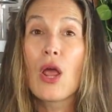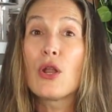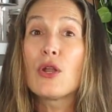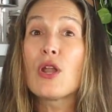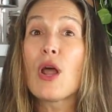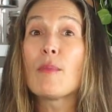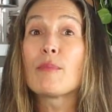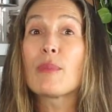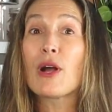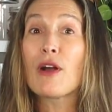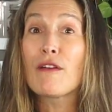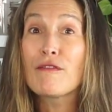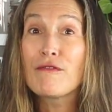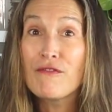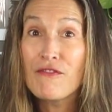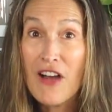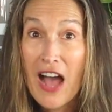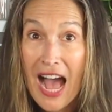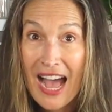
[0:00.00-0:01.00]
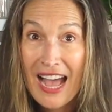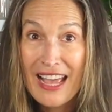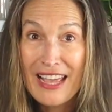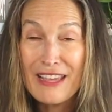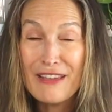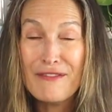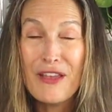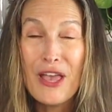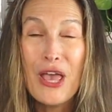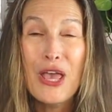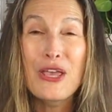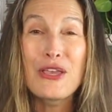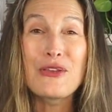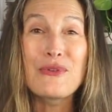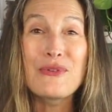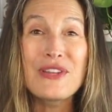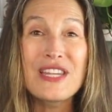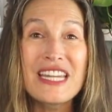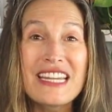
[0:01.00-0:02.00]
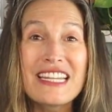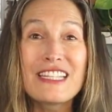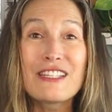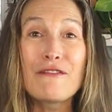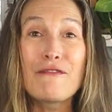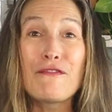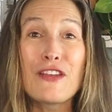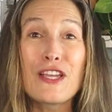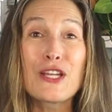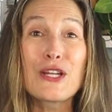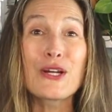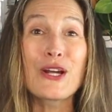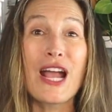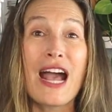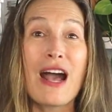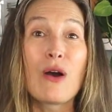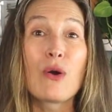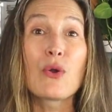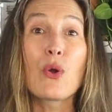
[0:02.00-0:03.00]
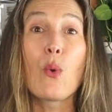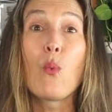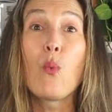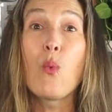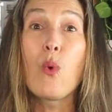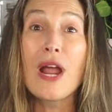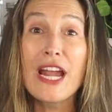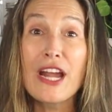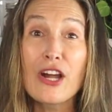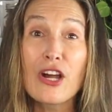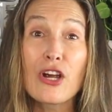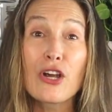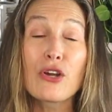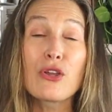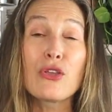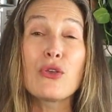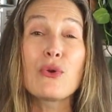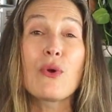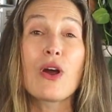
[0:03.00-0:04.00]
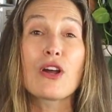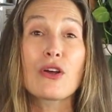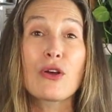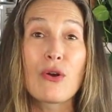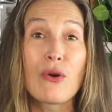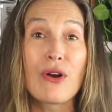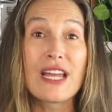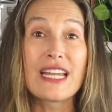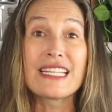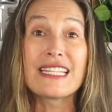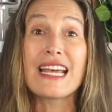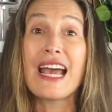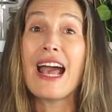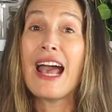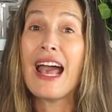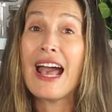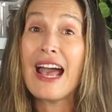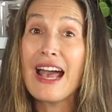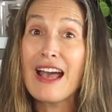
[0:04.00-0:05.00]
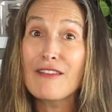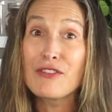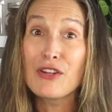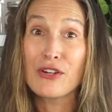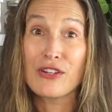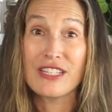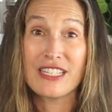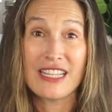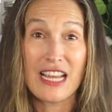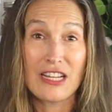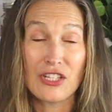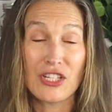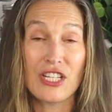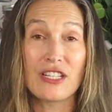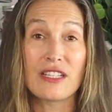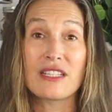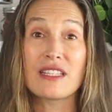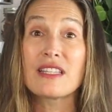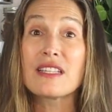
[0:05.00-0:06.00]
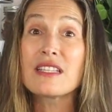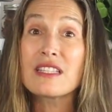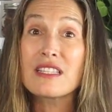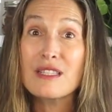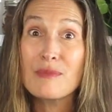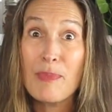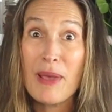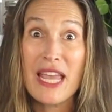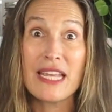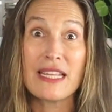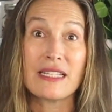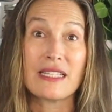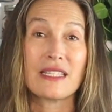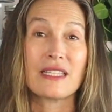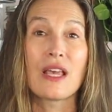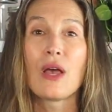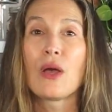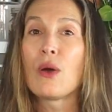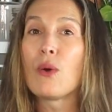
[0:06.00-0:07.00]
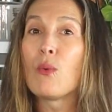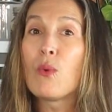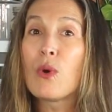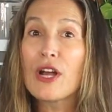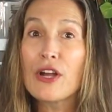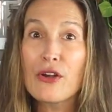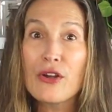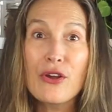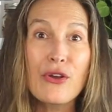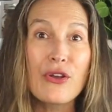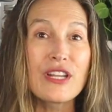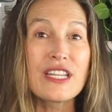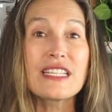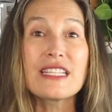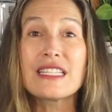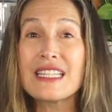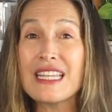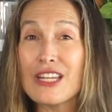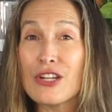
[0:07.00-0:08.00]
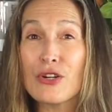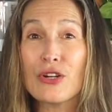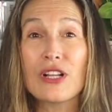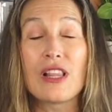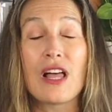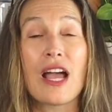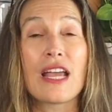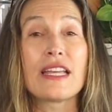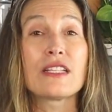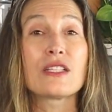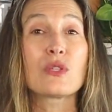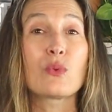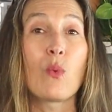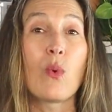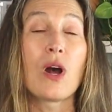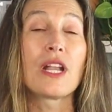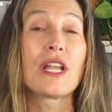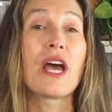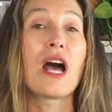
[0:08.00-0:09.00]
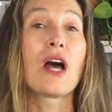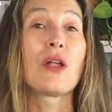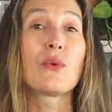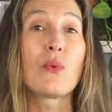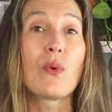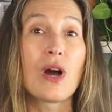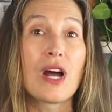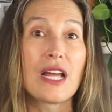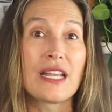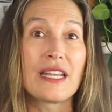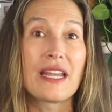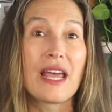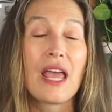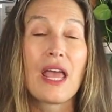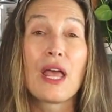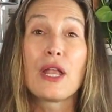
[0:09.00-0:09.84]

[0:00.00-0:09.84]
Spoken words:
Number 5, you need to figure out where you are going to have your sessions, the space, where you're going to see your clients one-on-one.